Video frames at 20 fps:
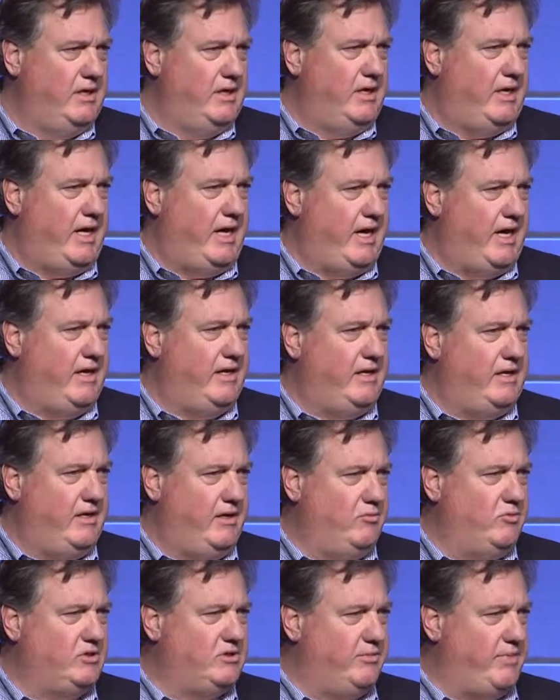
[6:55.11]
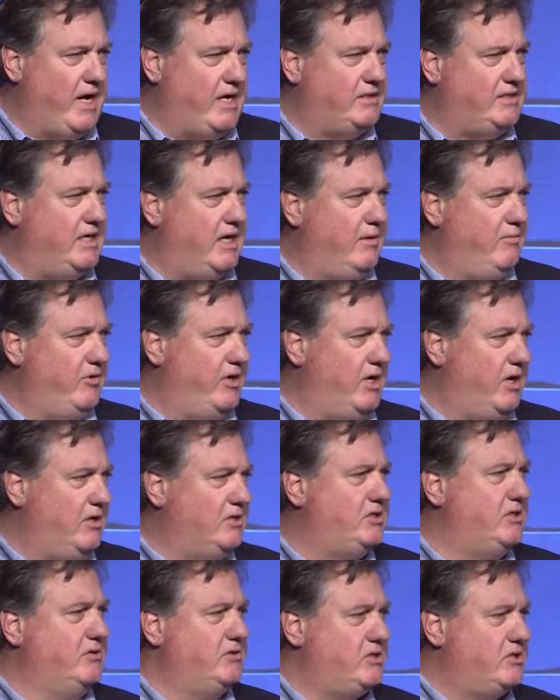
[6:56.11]
And it was about time we
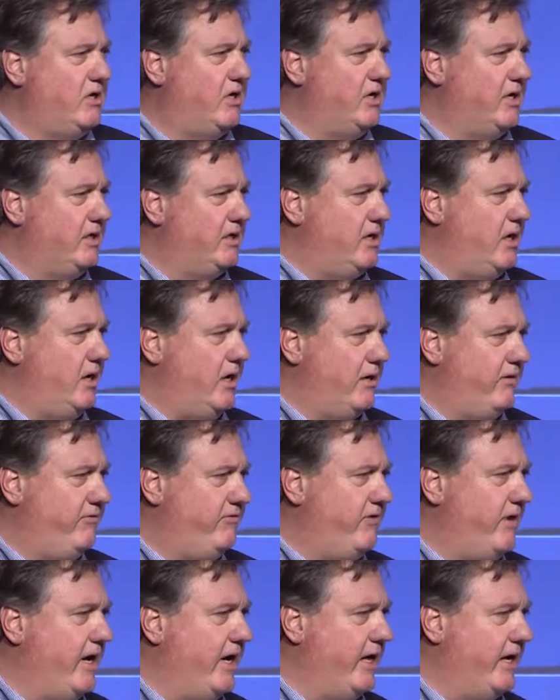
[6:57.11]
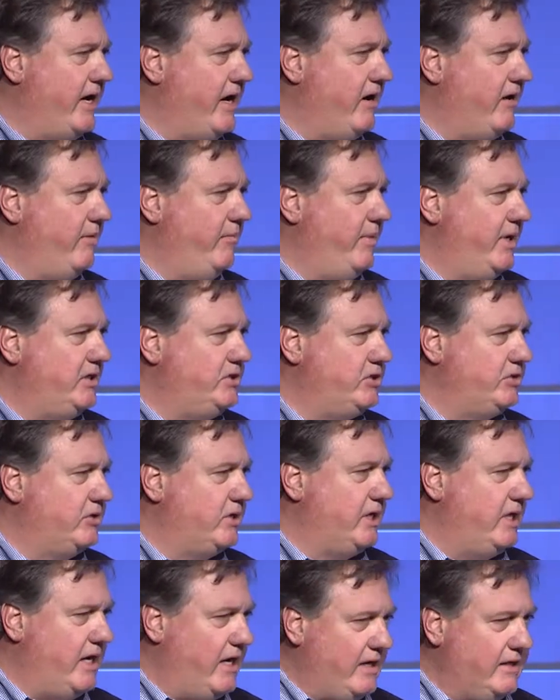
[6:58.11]
also started codifying how to measure
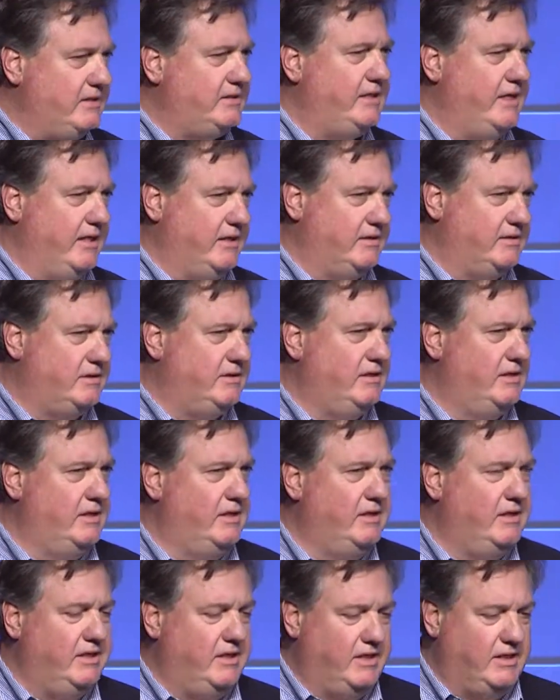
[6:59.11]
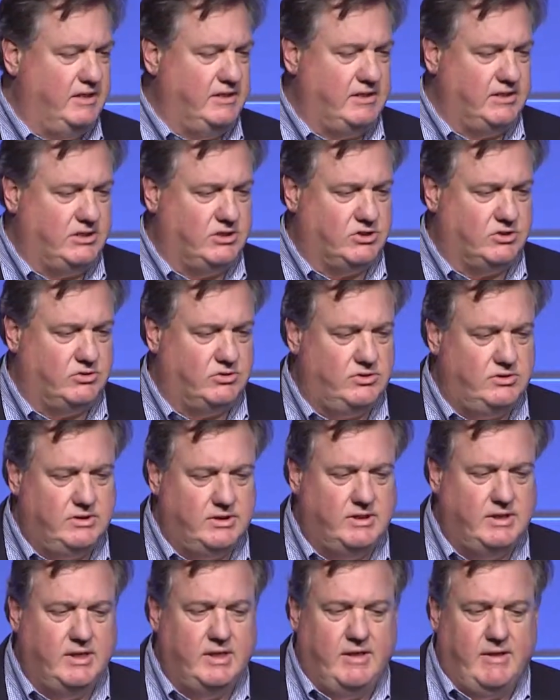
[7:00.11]
content in digital.
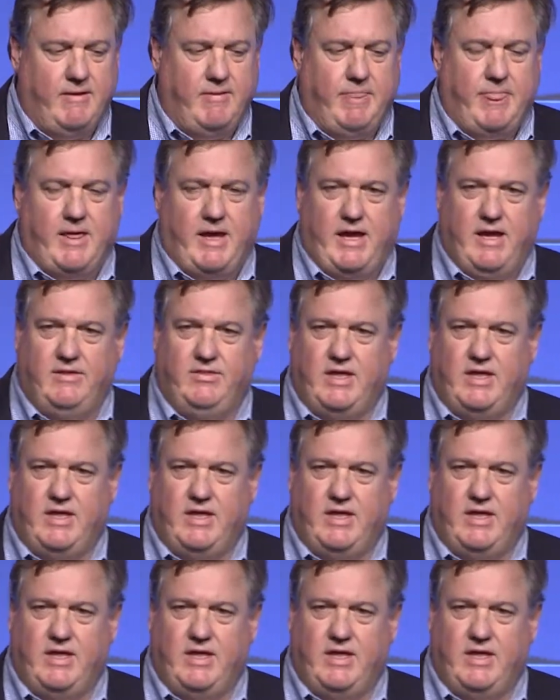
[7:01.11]
And